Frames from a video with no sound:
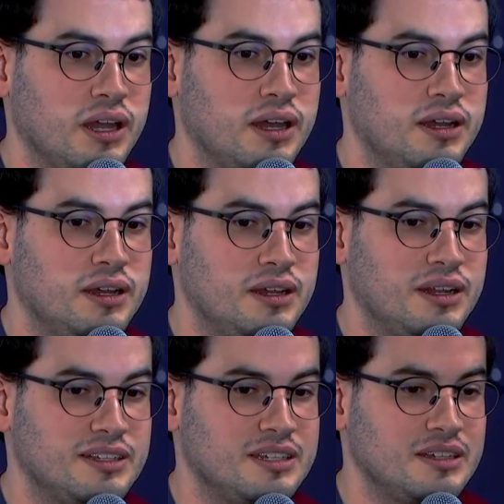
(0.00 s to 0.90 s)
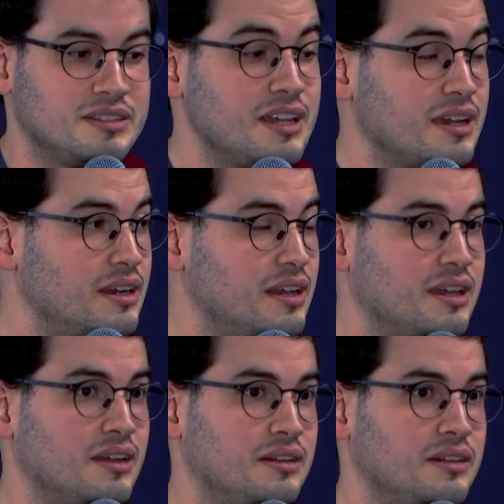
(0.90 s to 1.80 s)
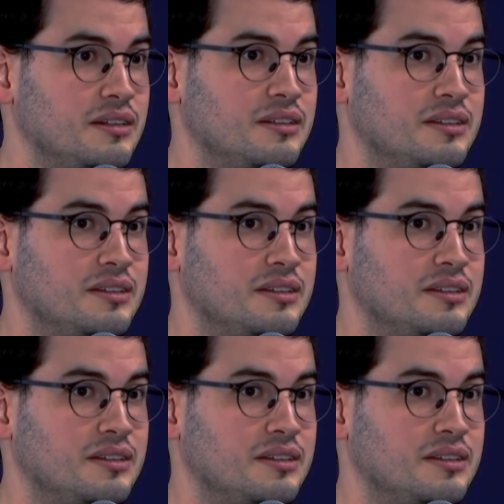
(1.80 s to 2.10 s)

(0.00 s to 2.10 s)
let's say, technical